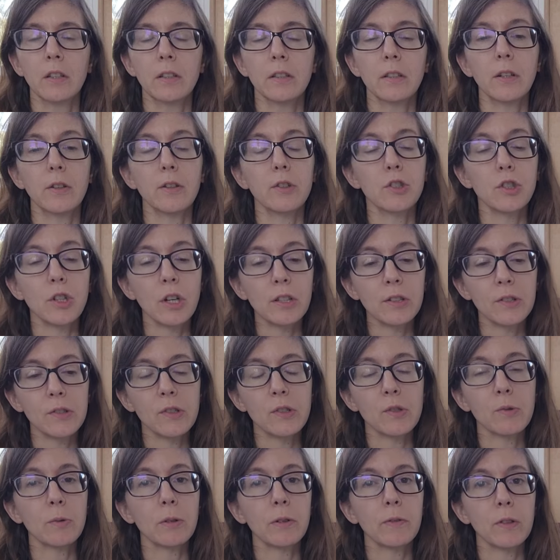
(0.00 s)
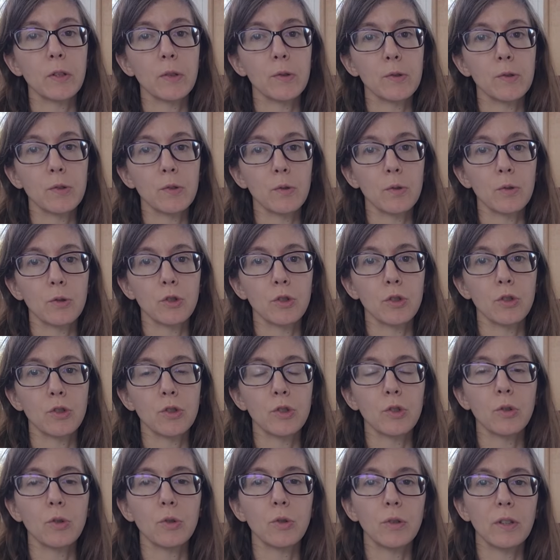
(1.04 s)
Now, Angelus is one of those soldiers
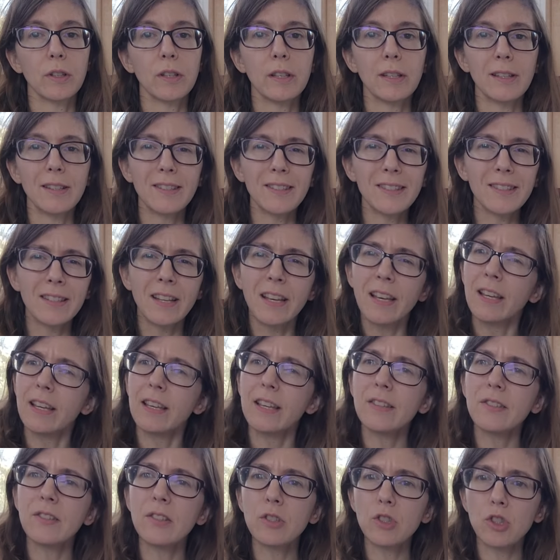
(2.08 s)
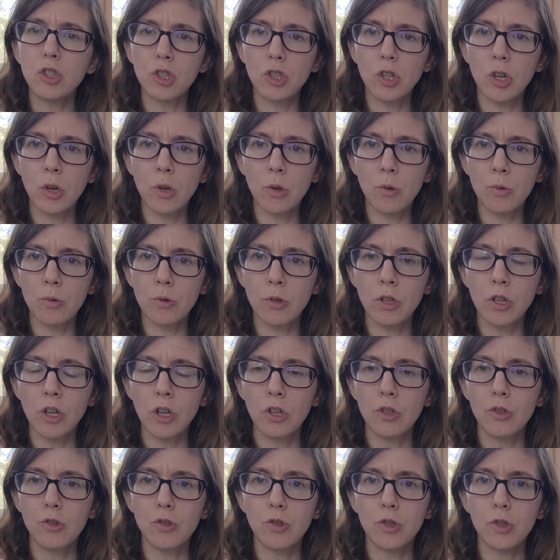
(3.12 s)
who he isn't shown
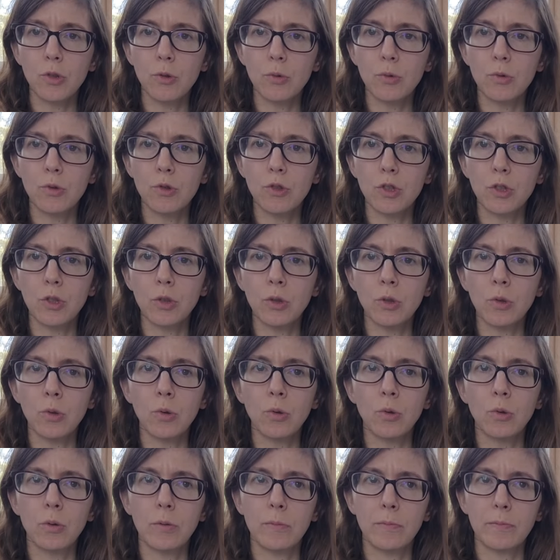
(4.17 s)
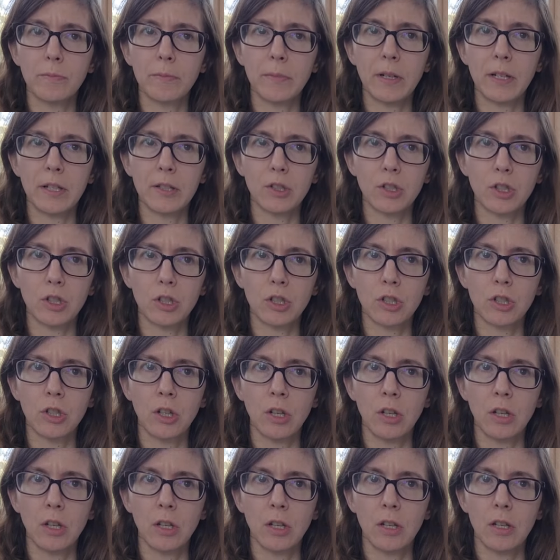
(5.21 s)
to do much
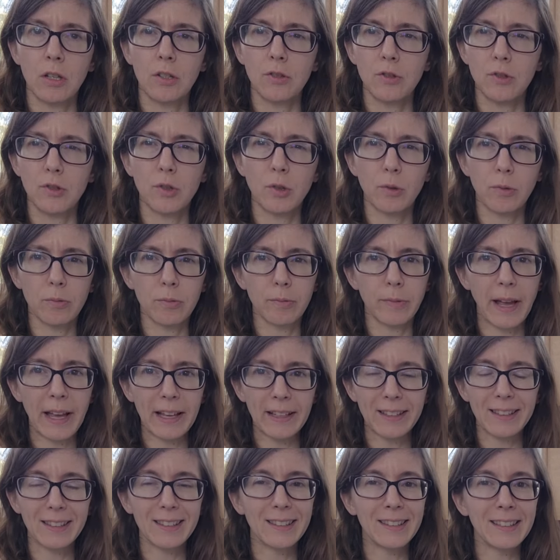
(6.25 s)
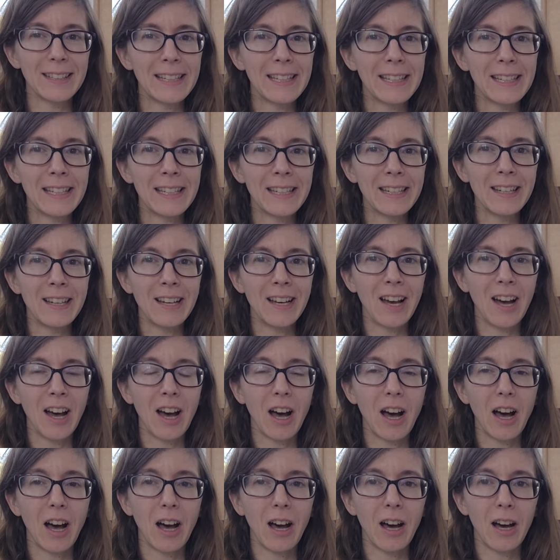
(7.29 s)
directly
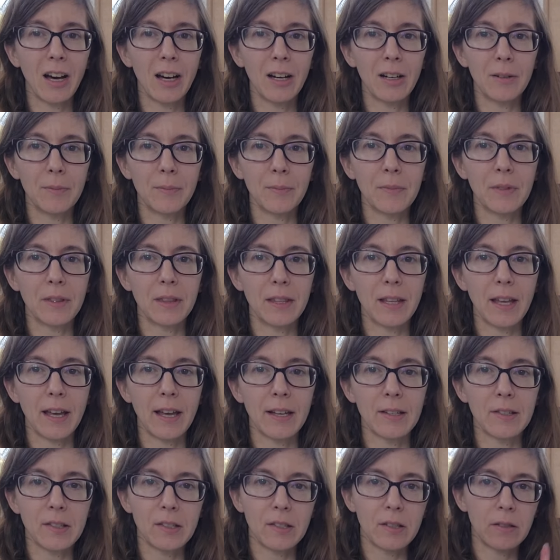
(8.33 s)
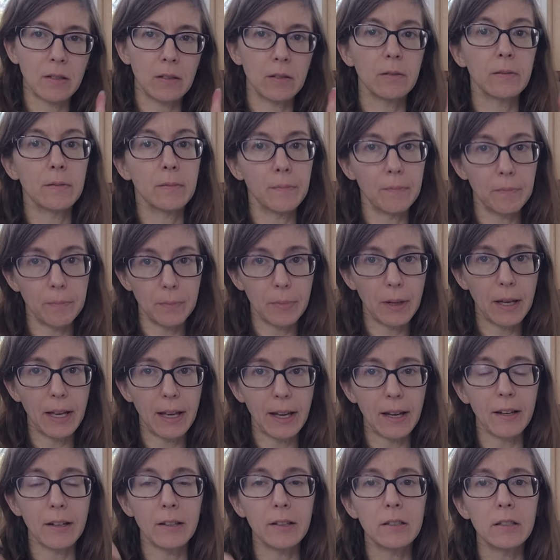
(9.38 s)
um, that's
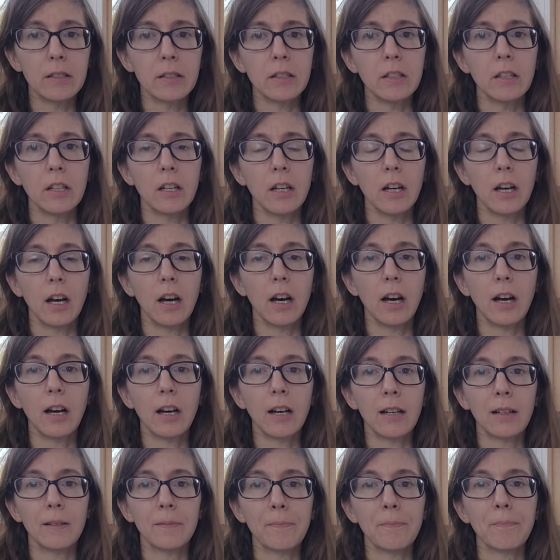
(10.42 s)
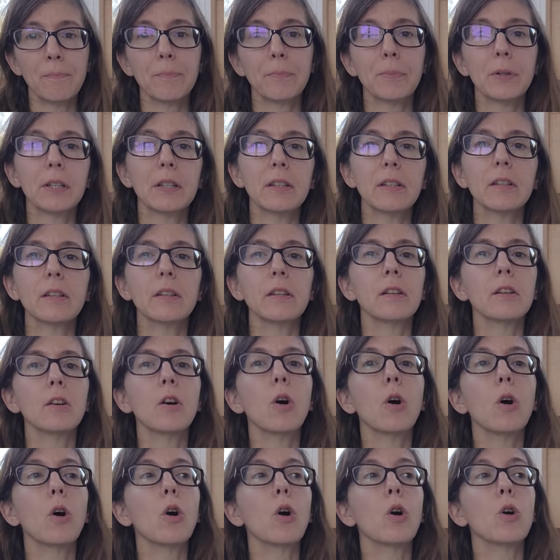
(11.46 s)
bad, um, but
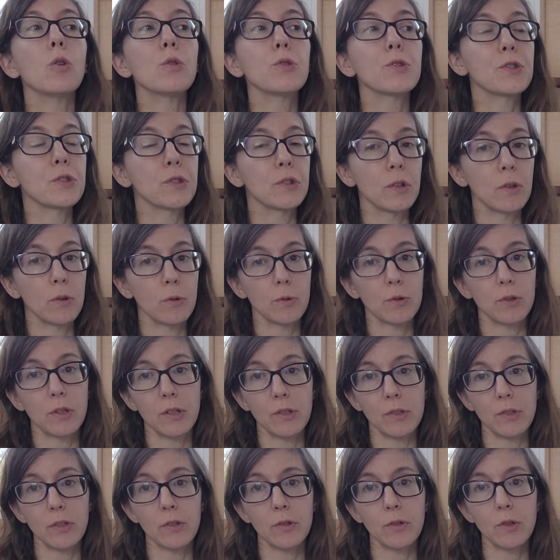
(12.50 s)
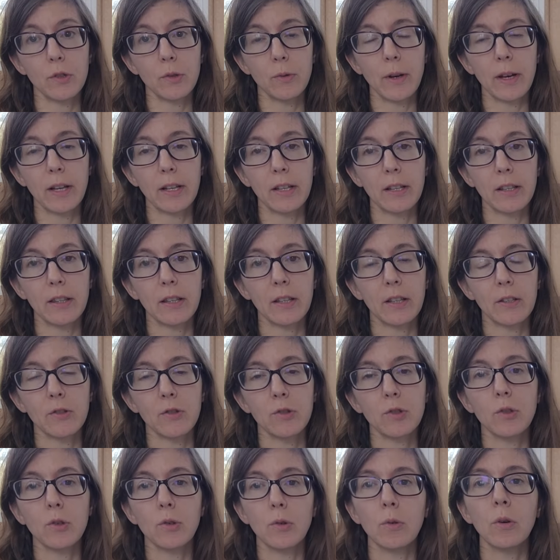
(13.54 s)
he also doesn't do anything
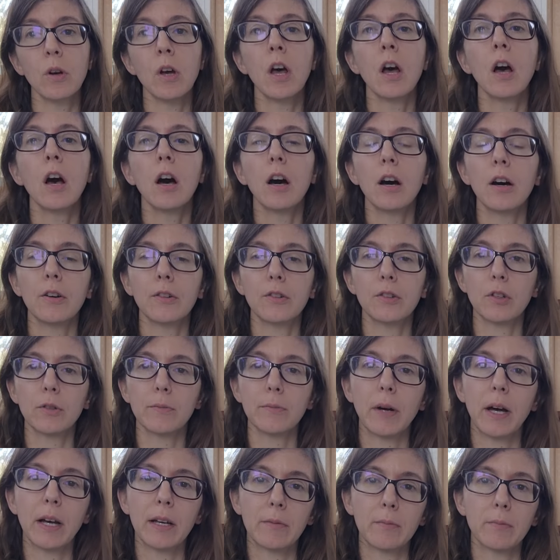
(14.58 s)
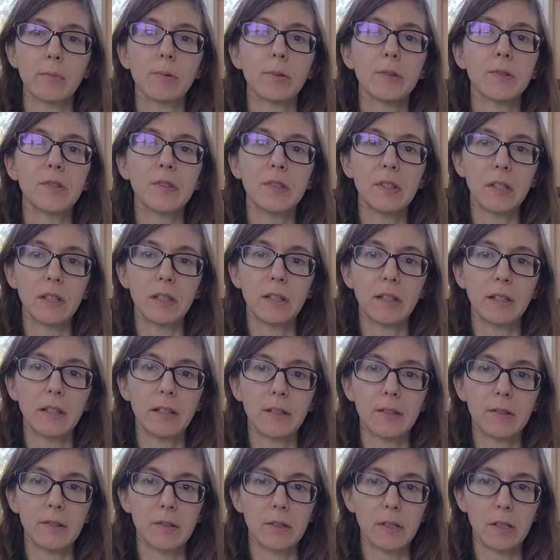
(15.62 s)
to undermine
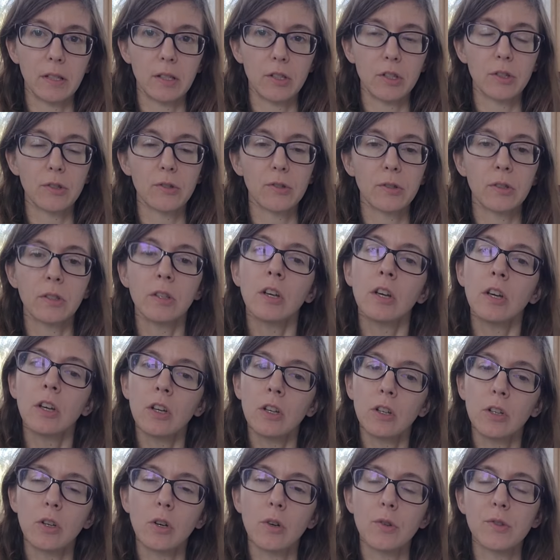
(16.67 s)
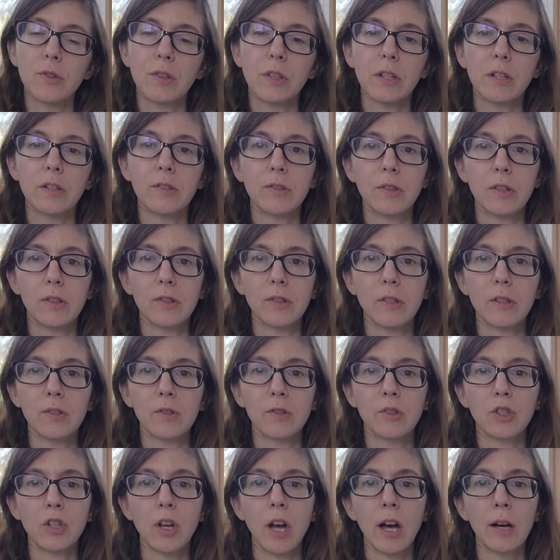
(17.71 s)
proceedings. He just goes in and does
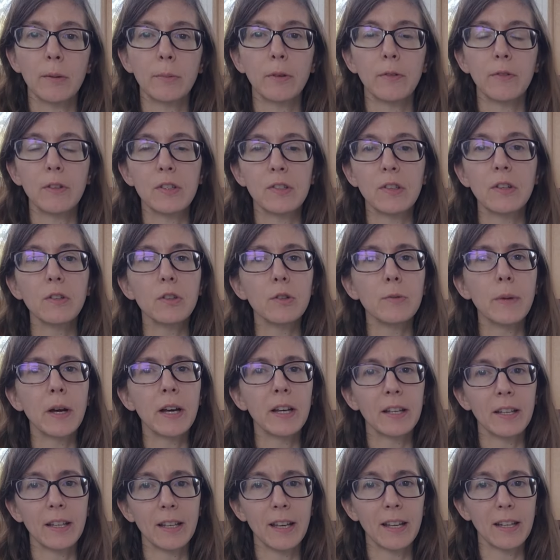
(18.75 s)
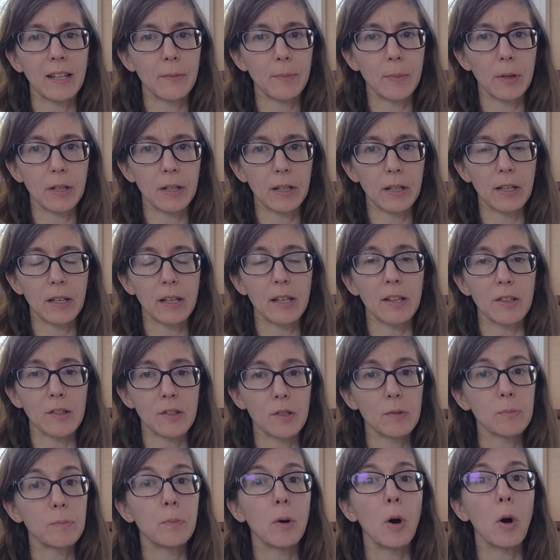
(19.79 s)
his job. If he's undermining anybody,
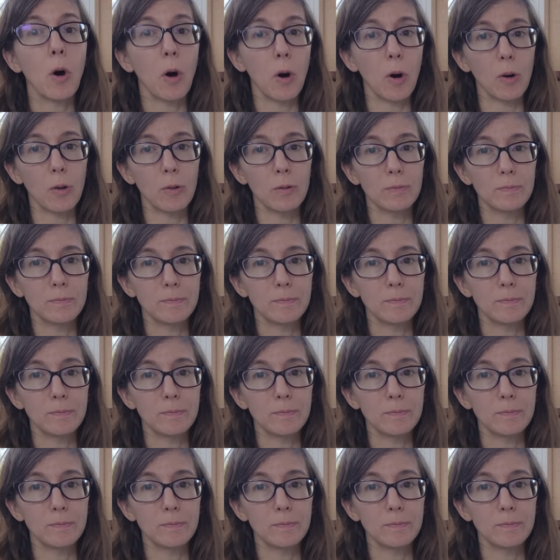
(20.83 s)
it's Paul.